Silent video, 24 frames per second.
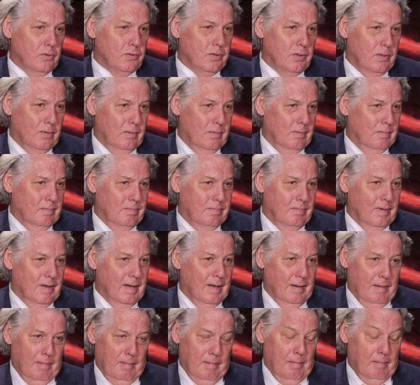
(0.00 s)
also,
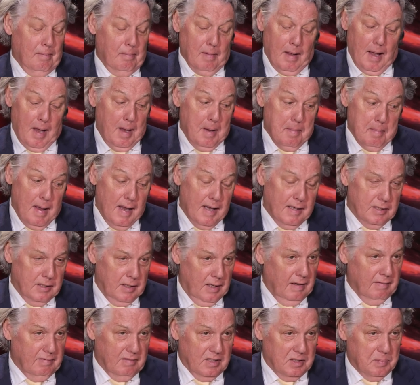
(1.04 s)
I
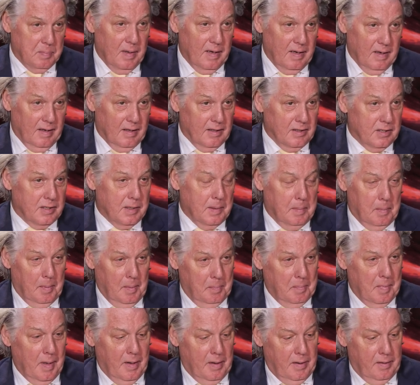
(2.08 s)
imagine, have to spend a
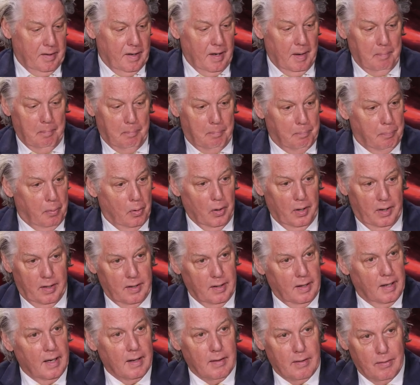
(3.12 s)
considerable amount of time putting
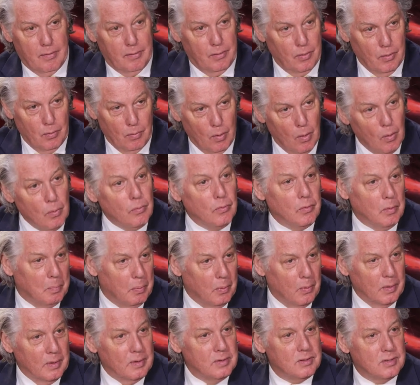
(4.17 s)
together your own
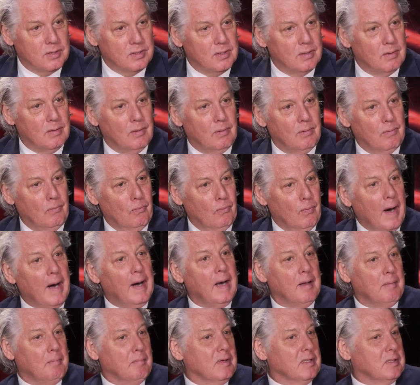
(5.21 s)
reports. So
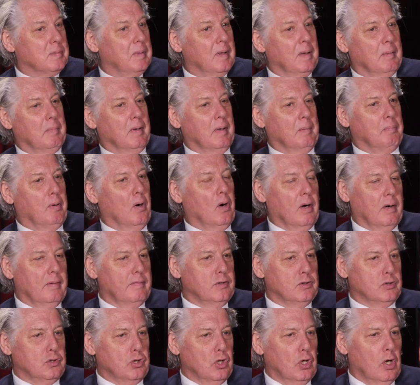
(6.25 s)
writing must be a big part
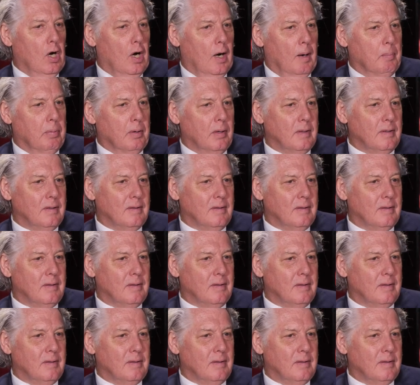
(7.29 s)
of your job.